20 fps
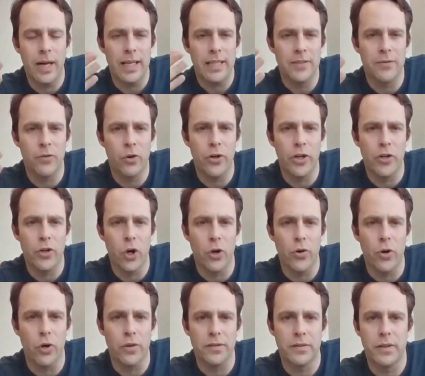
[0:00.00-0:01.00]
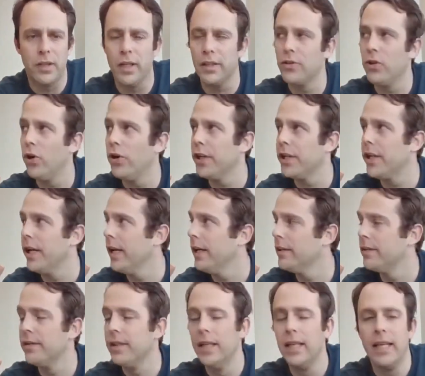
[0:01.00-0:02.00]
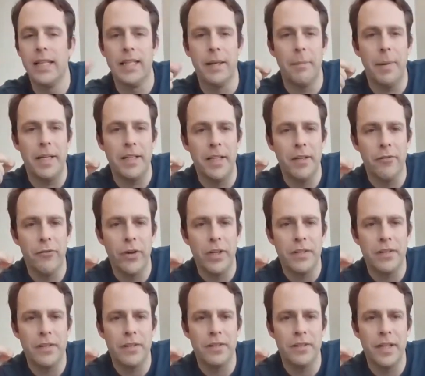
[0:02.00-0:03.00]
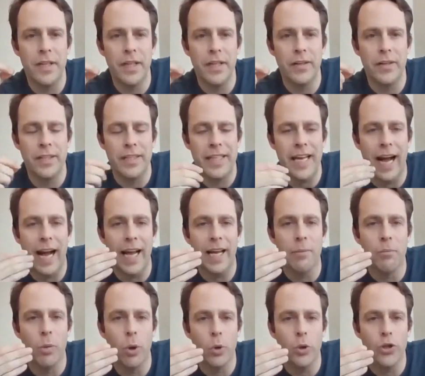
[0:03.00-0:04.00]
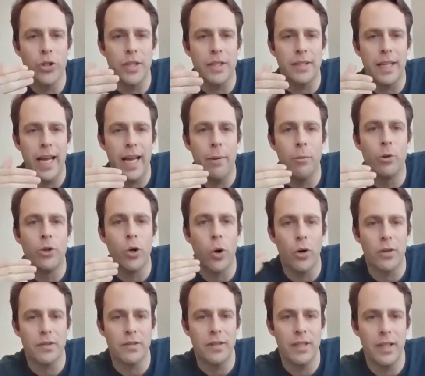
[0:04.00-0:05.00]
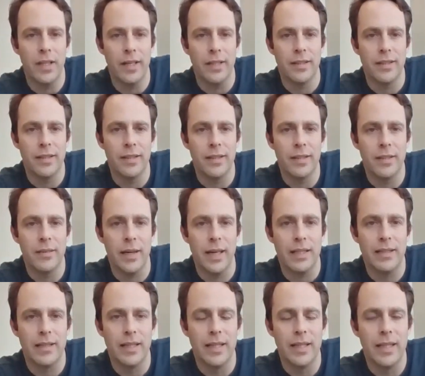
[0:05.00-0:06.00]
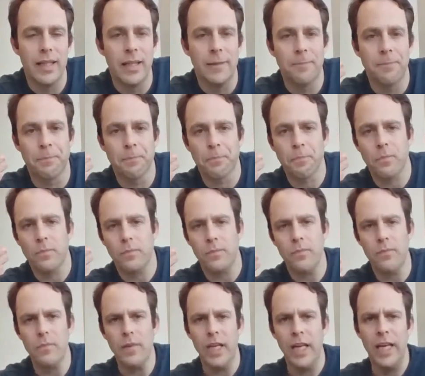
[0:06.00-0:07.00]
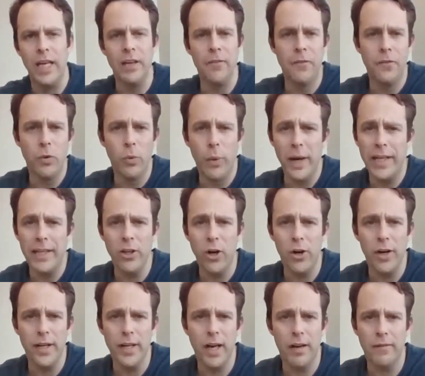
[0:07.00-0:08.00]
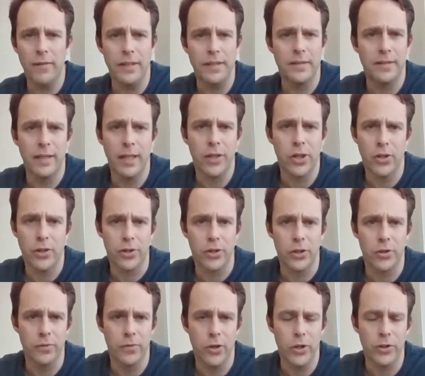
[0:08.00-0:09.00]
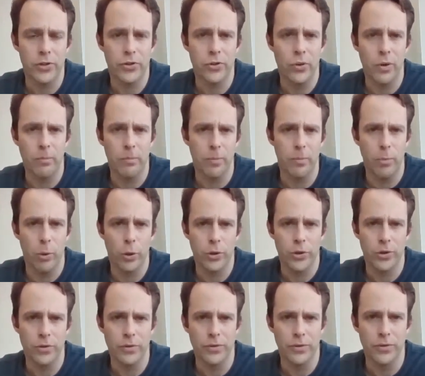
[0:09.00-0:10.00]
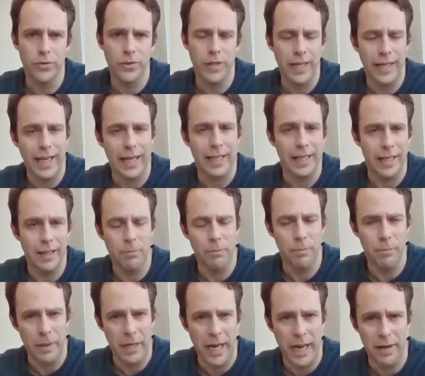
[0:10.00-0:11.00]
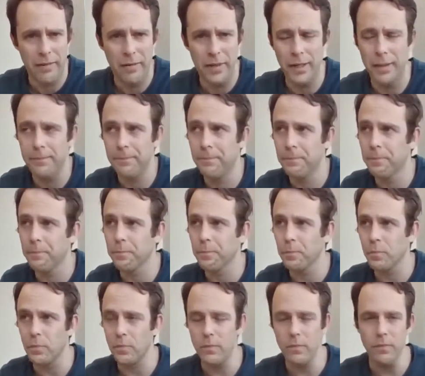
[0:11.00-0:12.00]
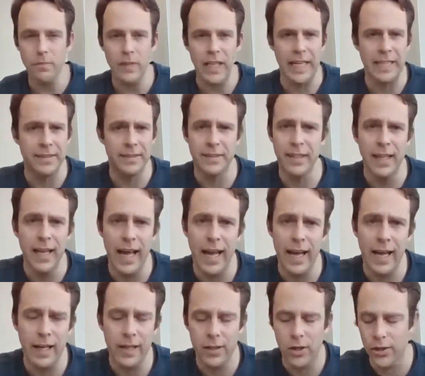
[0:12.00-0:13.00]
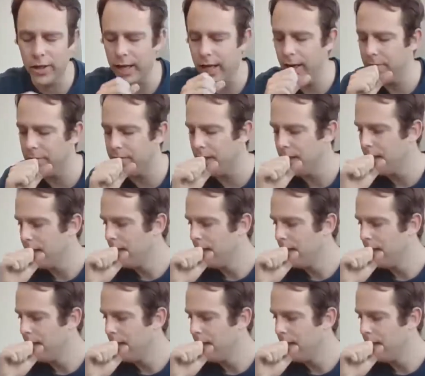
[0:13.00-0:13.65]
as for the non-oscillatory case. The main difference is here the eigenmotion is able to oscillate, right? If you wait long enough, it's still going to converge to a proportional system-like behavior. It's still going to have